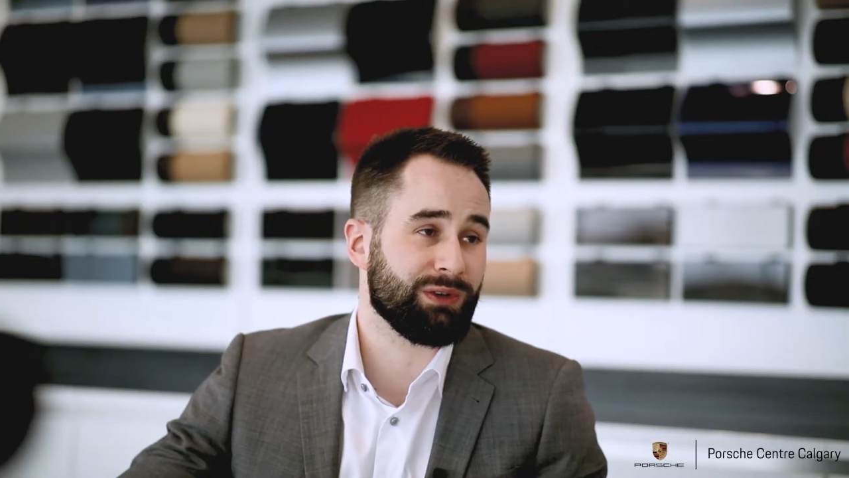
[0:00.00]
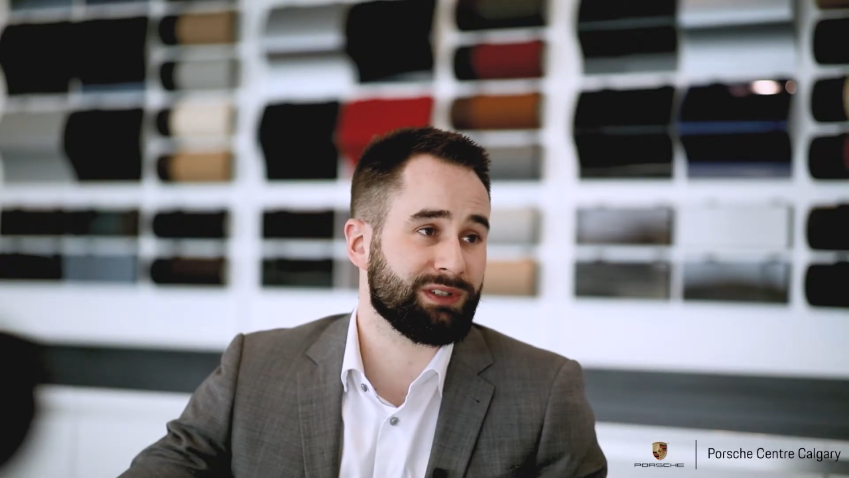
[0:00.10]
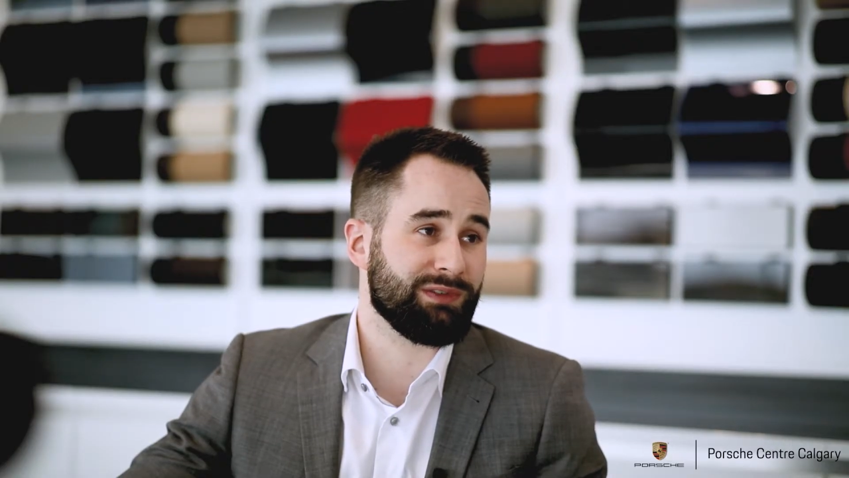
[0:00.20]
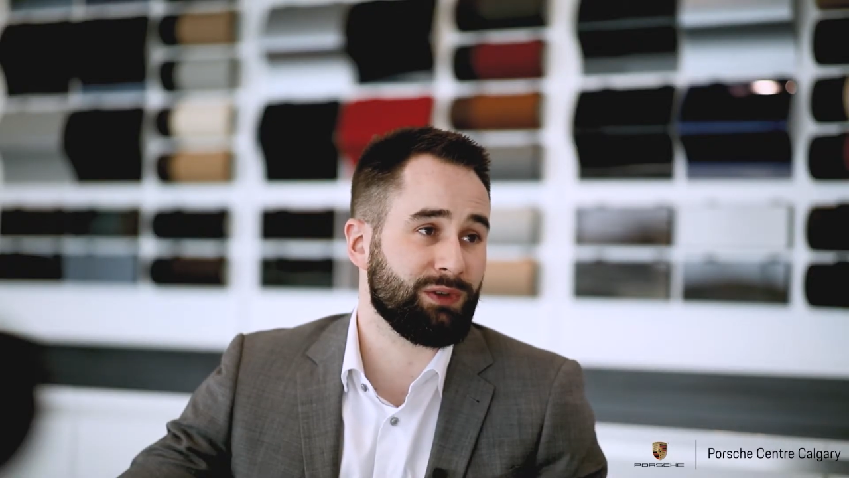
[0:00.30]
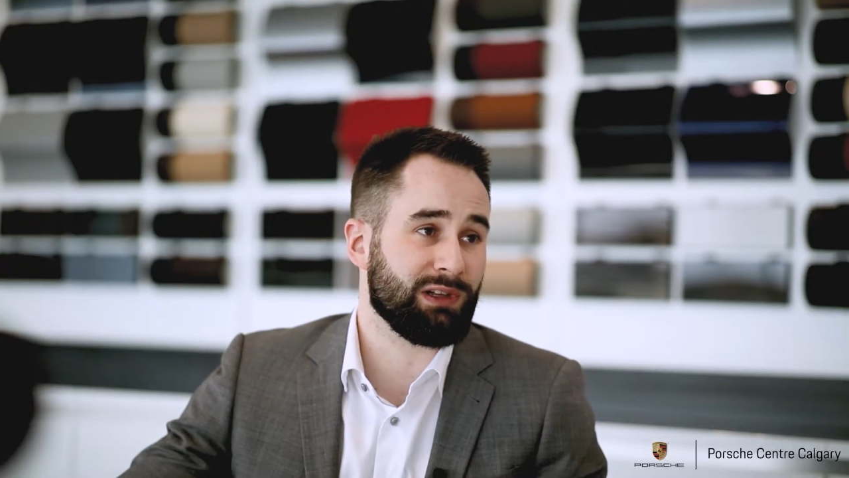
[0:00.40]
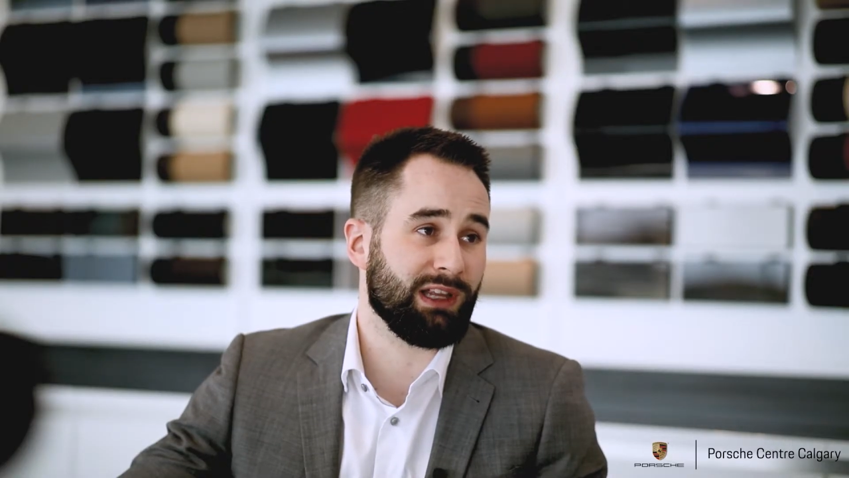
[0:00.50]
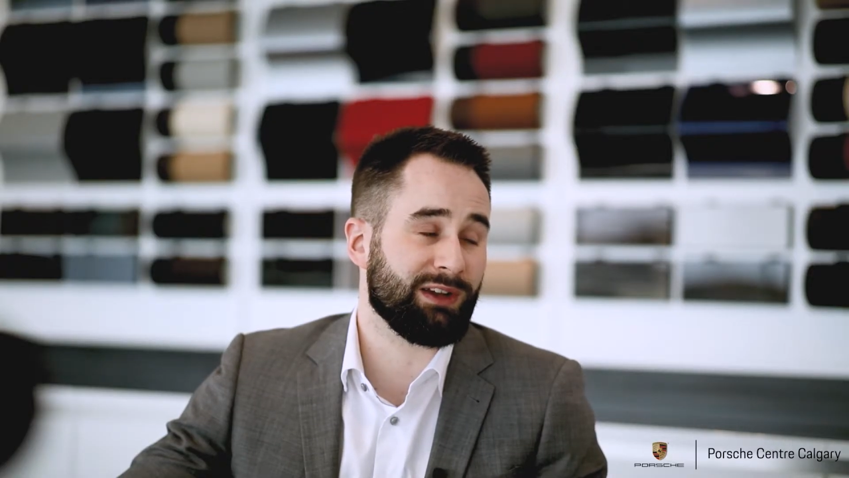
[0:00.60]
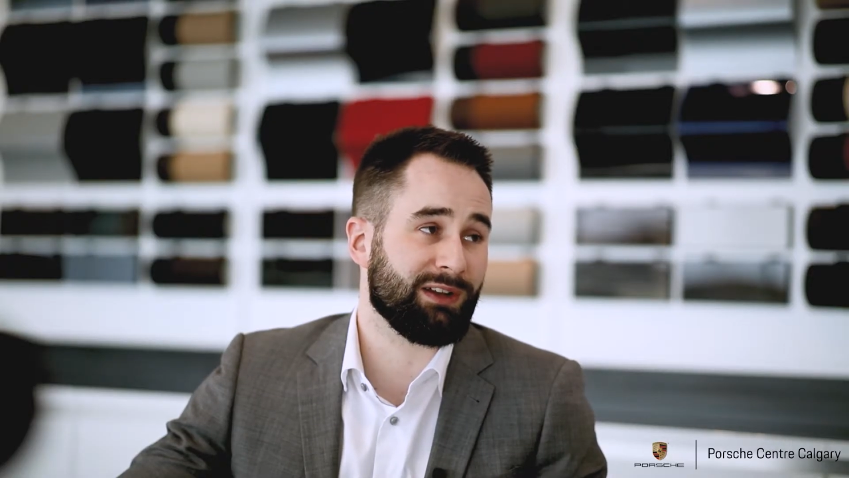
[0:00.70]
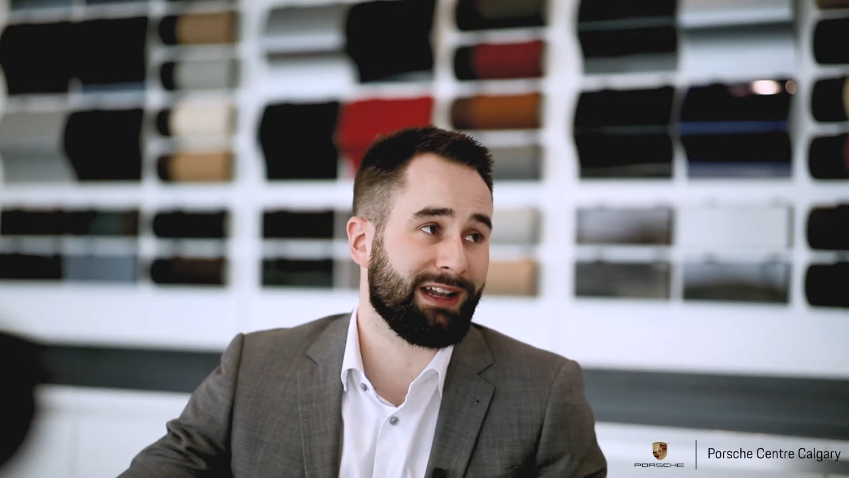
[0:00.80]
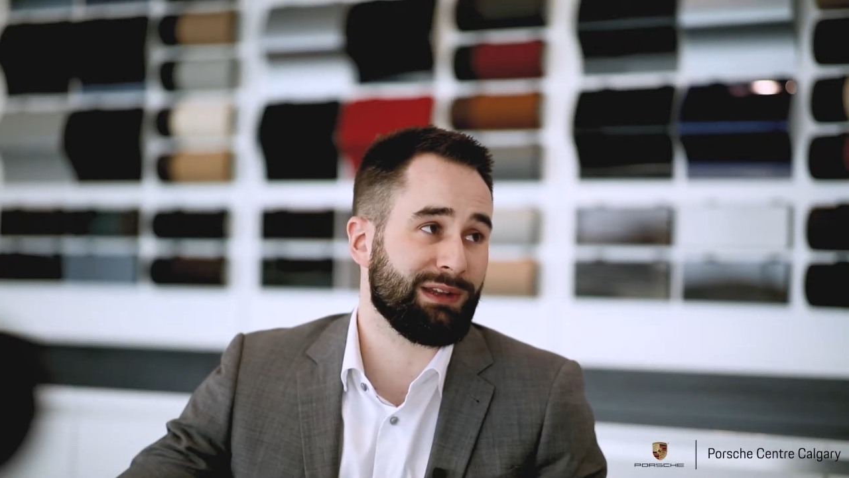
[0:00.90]
is if you click
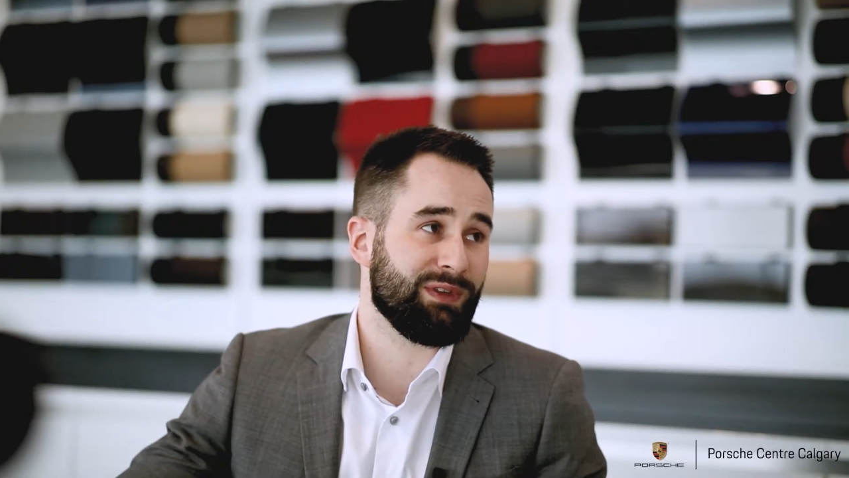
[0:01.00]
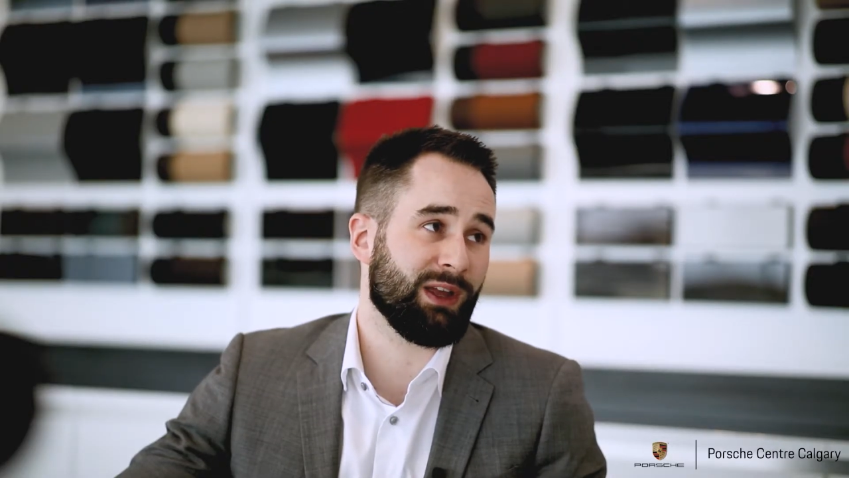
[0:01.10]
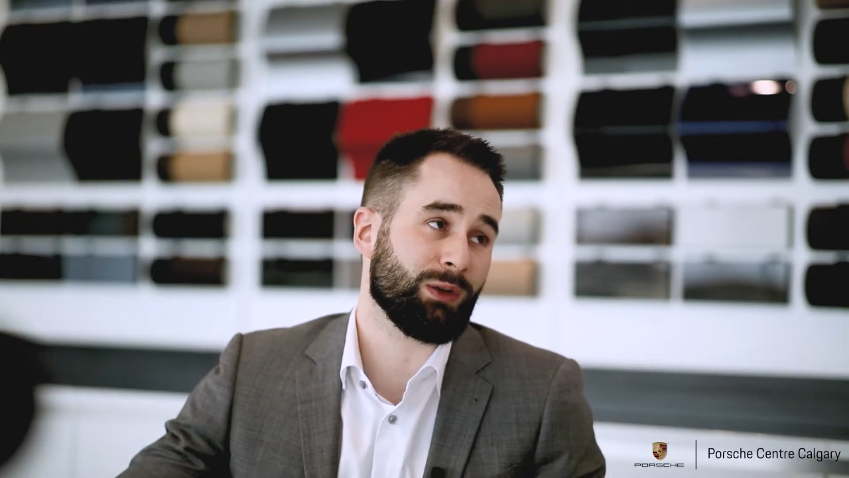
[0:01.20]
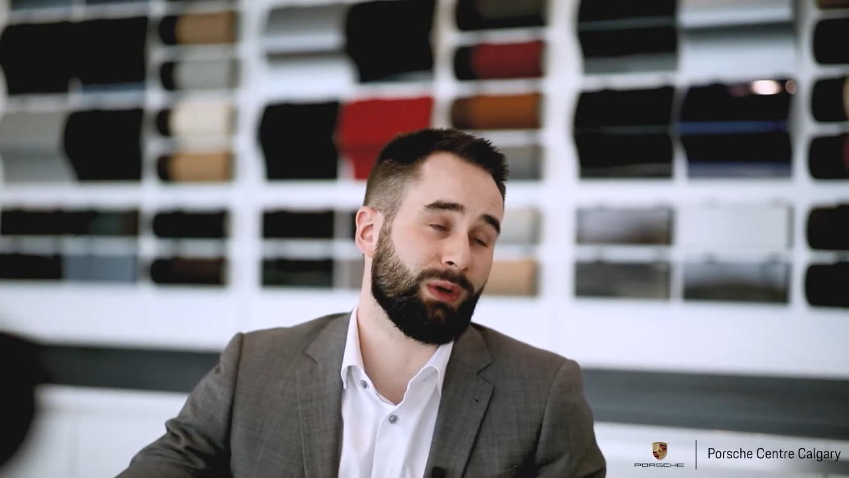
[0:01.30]
on any vehicle,